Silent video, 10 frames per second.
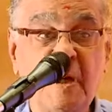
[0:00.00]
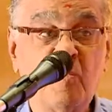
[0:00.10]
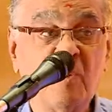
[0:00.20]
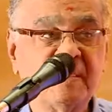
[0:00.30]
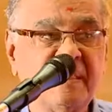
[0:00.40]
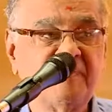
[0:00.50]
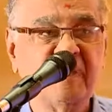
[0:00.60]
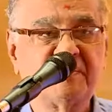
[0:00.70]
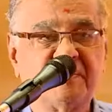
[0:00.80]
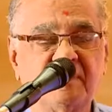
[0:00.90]
love and the
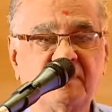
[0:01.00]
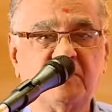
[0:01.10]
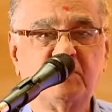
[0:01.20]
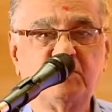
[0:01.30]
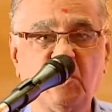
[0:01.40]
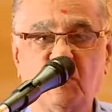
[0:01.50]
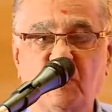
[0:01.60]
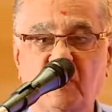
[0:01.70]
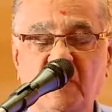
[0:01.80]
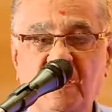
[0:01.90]
affection that you
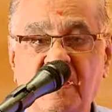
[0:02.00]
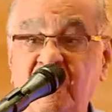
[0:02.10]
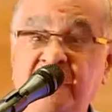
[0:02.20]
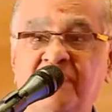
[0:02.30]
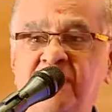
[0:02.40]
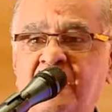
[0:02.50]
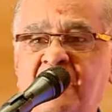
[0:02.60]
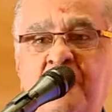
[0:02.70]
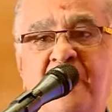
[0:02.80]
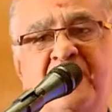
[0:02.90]
show will
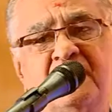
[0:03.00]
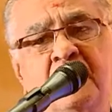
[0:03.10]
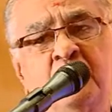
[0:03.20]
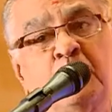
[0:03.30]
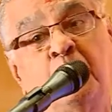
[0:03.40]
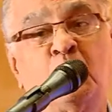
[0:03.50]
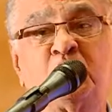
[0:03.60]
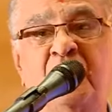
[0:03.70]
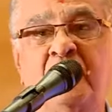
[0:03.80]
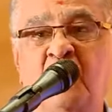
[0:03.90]
definitely make them to boost their